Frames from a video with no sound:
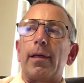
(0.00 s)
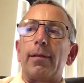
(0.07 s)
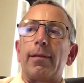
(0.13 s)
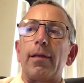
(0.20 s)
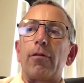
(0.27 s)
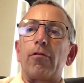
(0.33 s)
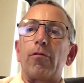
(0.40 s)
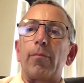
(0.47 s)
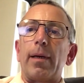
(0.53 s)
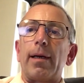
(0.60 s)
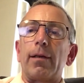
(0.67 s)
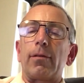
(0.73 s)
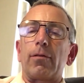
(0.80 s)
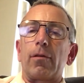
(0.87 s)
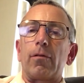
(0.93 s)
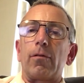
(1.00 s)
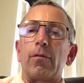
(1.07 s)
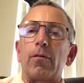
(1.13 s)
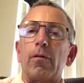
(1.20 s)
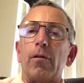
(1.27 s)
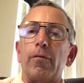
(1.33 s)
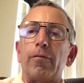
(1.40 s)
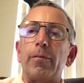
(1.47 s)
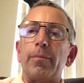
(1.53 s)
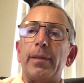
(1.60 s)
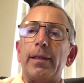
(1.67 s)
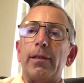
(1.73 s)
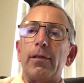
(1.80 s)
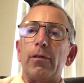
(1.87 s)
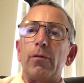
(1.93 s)
and Zithromax are often
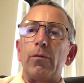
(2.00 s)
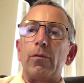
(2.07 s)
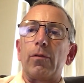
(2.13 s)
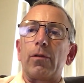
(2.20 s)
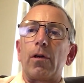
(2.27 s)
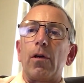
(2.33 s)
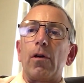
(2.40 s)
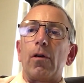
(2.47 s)
being used